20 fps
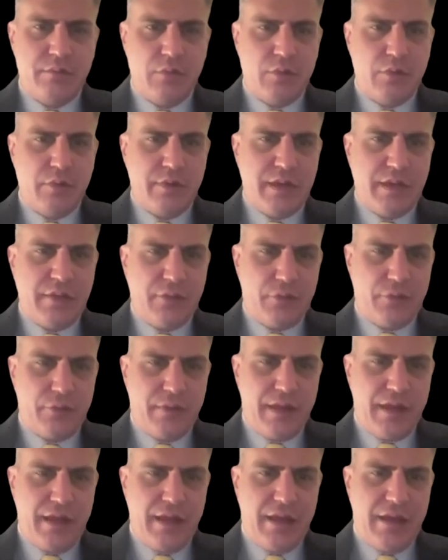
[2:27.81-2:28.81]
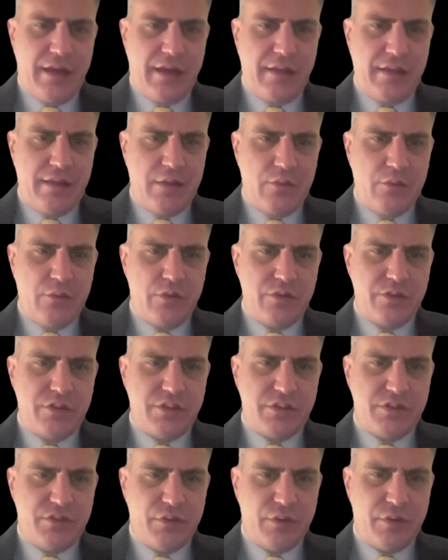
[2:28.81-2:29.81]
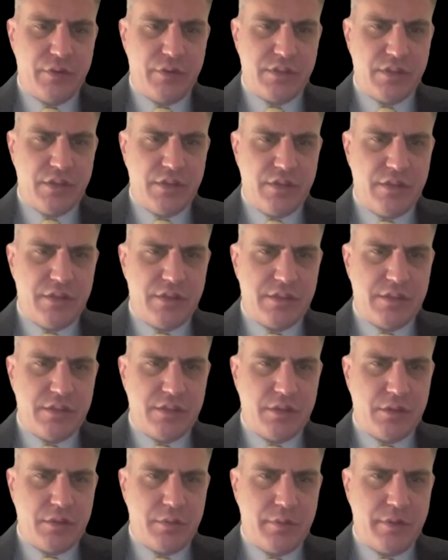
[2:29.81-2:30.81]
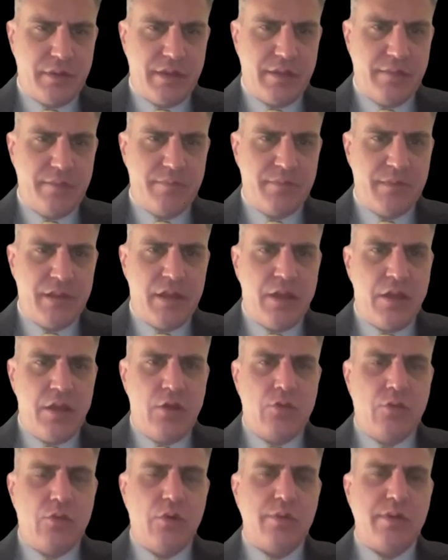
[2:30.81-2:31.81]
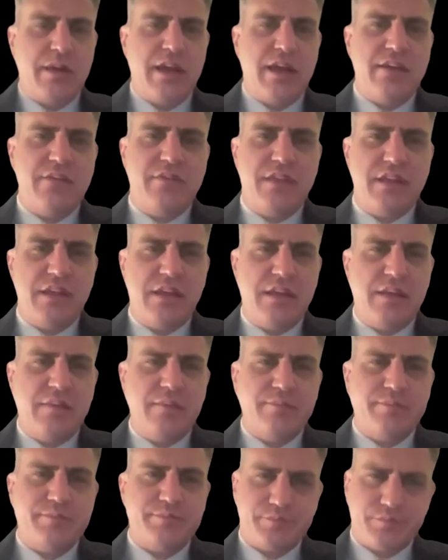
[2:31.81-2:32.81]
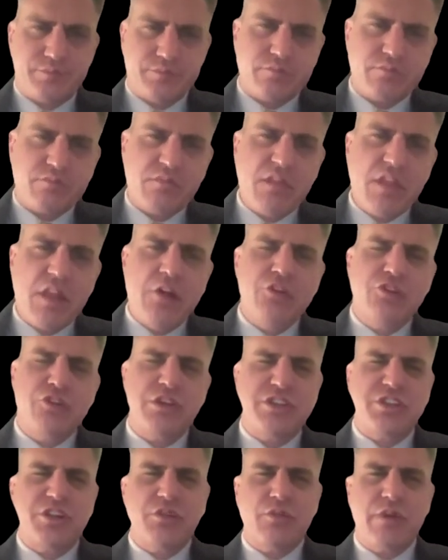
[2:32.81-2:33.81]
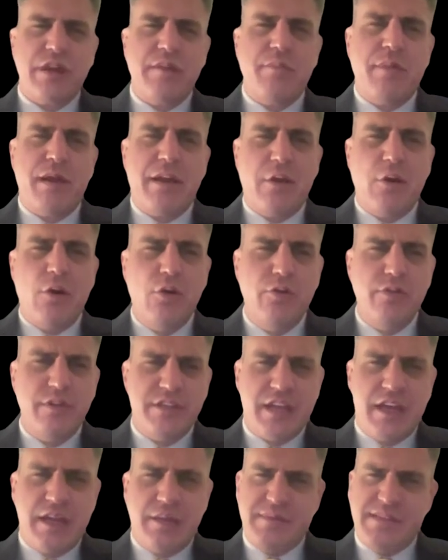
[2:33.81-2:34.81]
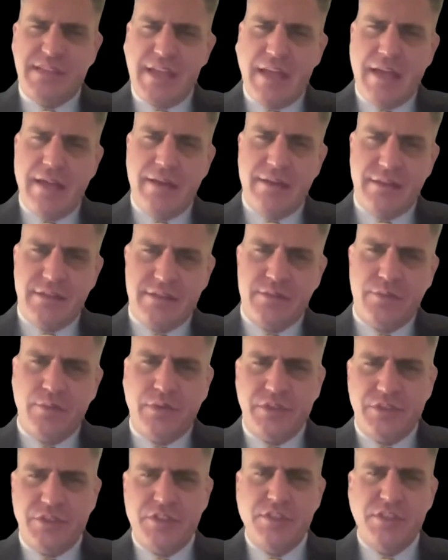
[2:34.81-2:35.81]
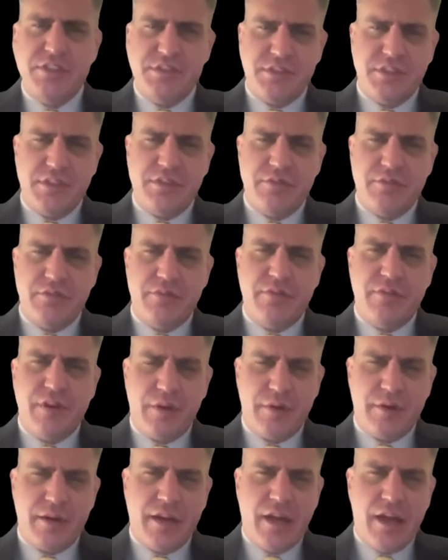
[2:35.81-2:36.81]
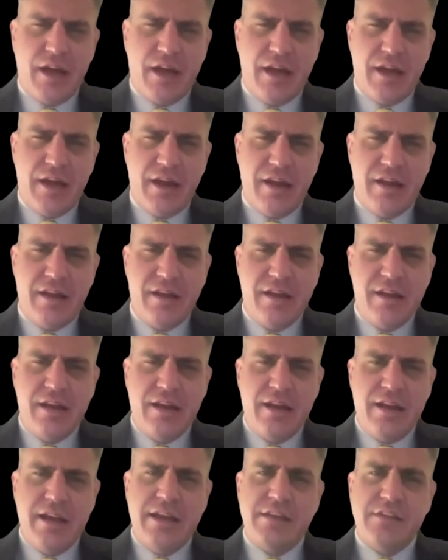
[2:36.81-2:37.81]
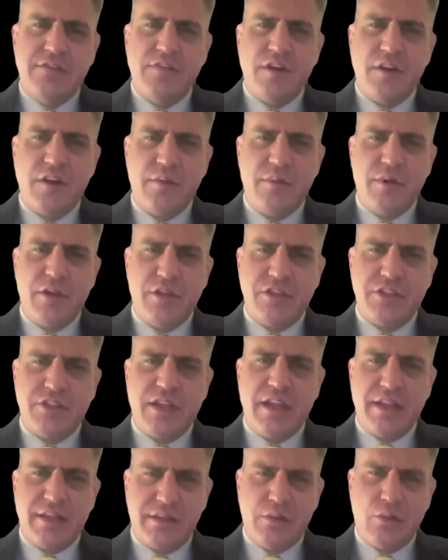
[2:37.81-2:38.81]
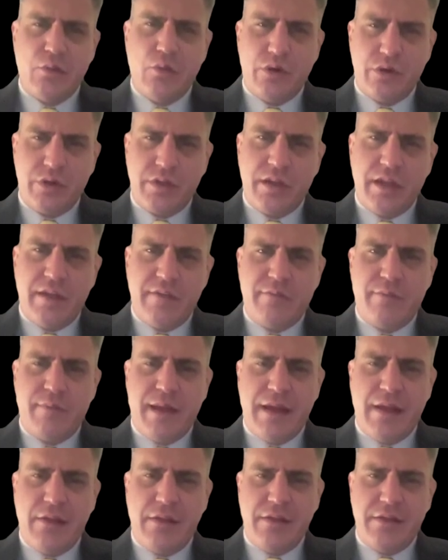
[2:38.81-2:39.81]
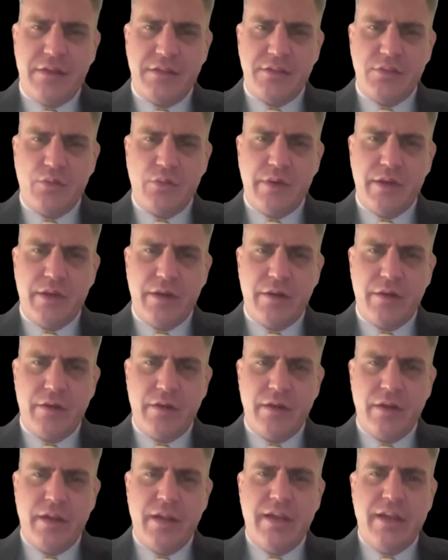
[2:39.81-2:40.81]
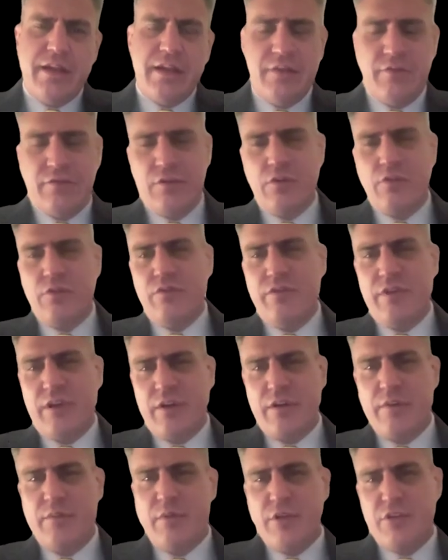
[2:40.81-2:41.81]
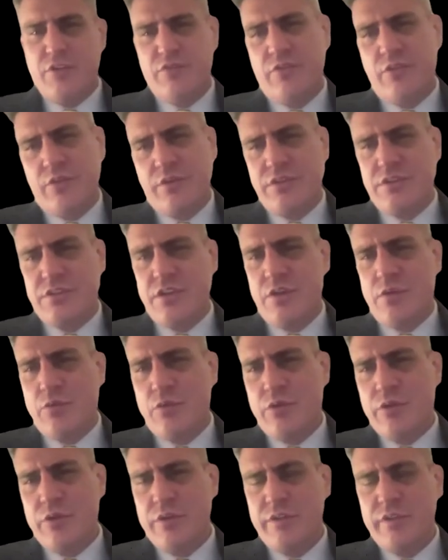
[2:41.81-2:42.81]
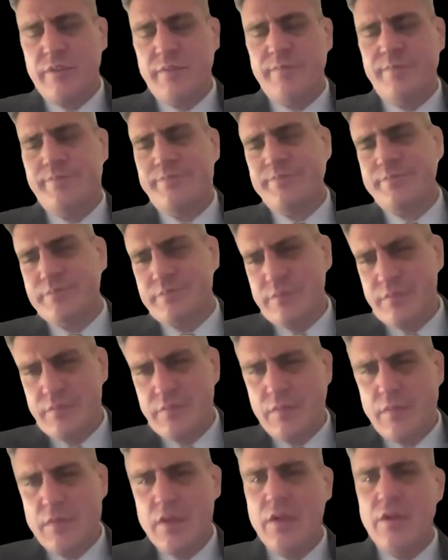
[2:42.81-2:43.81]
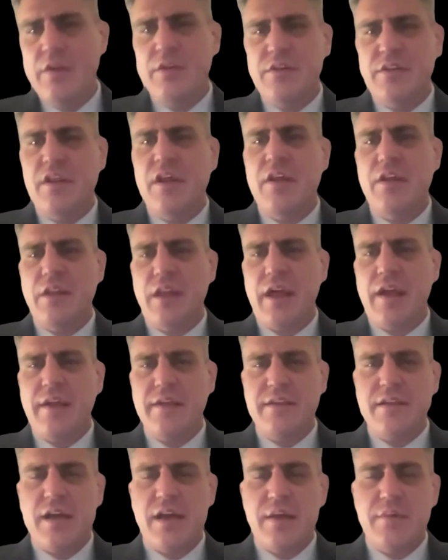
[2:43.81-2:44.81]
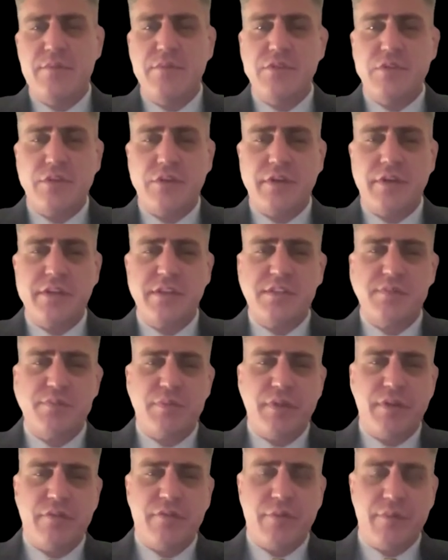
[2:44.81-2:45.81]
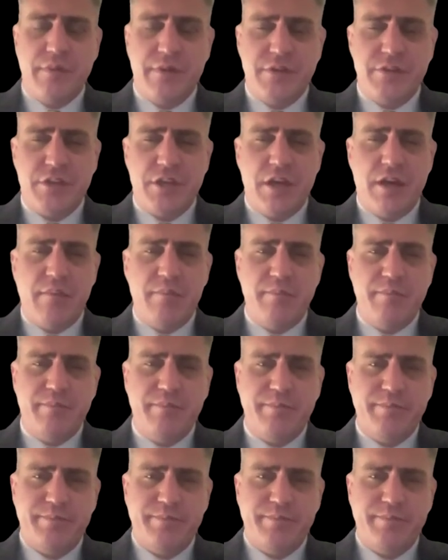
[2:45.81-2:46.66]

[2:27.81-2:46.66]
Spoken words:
We'll get through that, and then we'll just focus on this a little bit, where we have the attrition rate by overtime status, which is very high. It's very much like the work-life balance, where if you're very much focused on work, a lot of times you're going to split from the job.